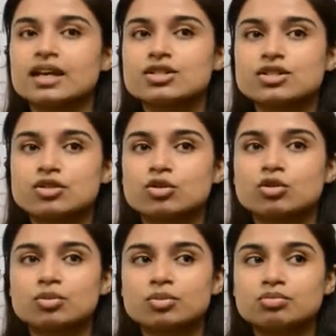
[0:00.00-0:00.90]

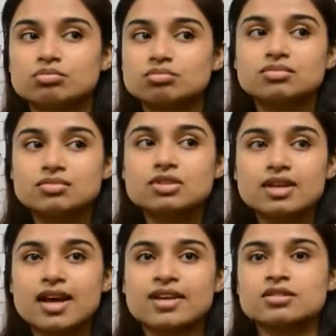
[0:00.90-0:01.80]
So
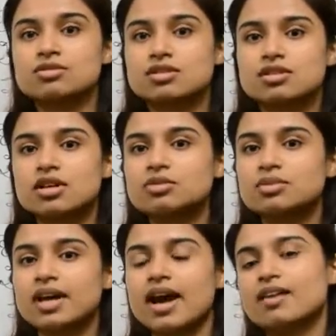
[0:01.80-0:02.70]
as a result, we
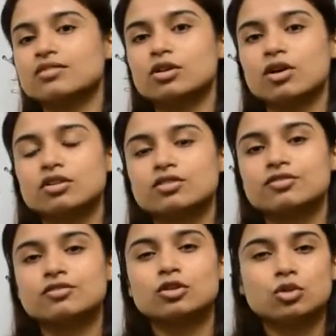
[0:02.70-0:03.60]
have a lot
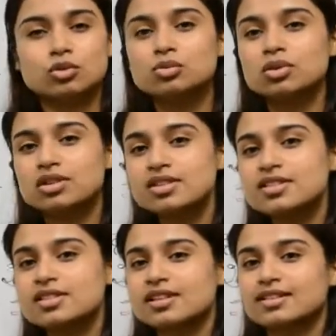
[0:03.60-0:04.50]
of loan
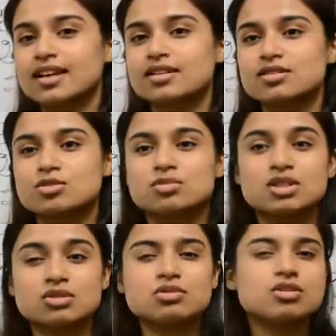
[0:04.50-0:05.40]
words, that is, we
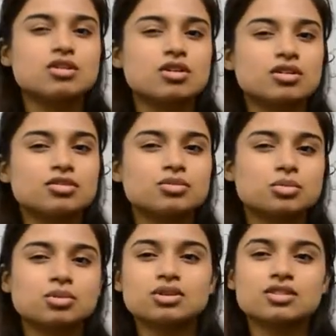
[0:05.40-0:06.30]
use a lot of
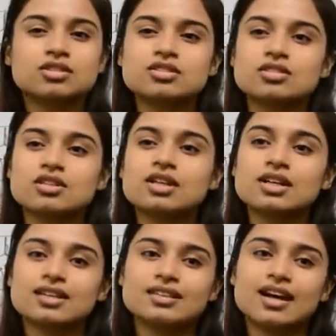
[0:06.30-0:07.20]
words
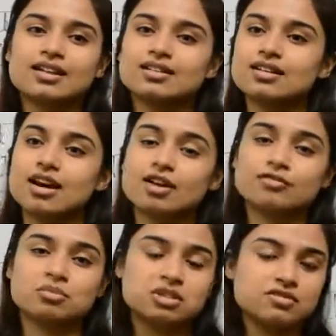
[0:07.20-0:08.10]
that are
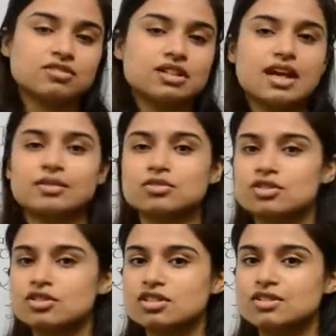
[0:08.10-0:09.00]
from different
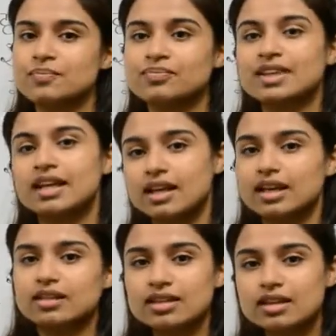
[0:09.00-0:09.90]
languages
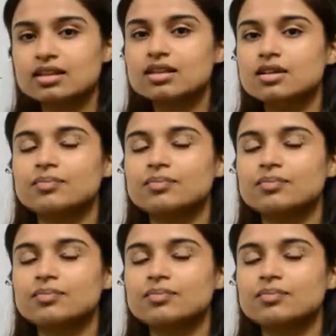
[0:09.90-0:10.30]
in Hindi.